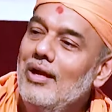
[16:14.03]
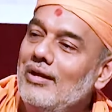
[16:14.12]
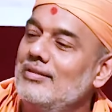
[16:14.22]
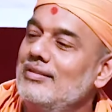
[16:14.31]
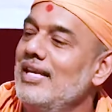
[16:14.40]

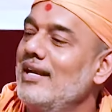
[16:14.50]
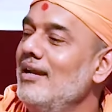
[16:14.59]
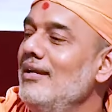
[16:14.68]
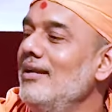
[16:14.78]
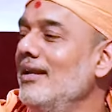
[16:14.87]
a
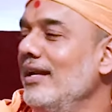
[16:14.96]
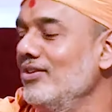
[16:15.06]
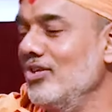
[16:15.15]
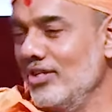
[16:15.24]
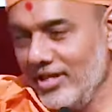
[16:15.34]
second year
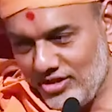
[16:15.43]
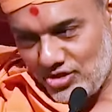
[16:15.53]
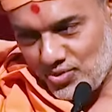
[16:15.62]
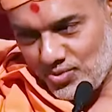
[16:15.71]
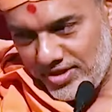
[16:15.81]
engineering
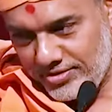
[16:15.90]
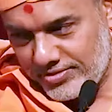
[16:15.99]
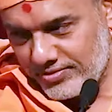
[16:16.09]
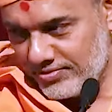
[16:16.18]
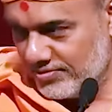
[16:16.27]

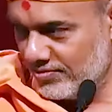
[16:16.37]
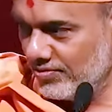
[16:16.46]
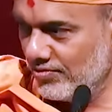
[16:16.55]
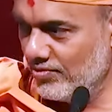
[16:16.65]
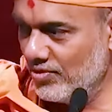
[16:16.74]
student
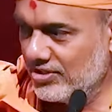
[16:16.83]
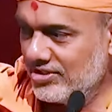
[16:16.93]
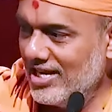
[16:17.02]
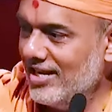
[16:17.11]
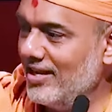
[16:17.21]
was
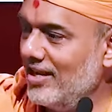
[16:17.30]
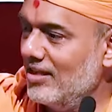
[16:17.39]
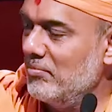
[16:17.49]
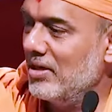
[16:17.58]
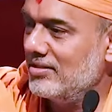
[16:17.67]
standing
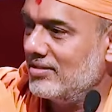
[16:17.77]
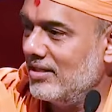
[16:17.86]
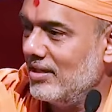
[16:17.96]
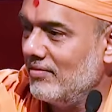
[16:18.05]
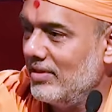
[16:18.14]
at the bus
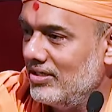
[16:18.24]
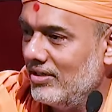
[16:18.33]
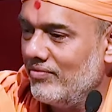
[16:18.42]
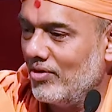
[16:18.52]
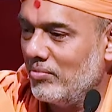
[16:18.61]
stand
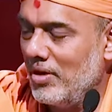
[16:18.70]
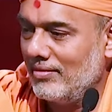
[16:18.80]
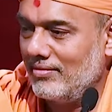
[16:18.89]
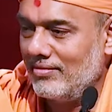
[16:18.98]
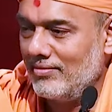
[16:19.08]
awaiting for
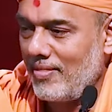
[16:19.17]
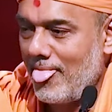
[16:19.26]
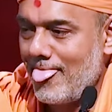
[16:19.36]
bus.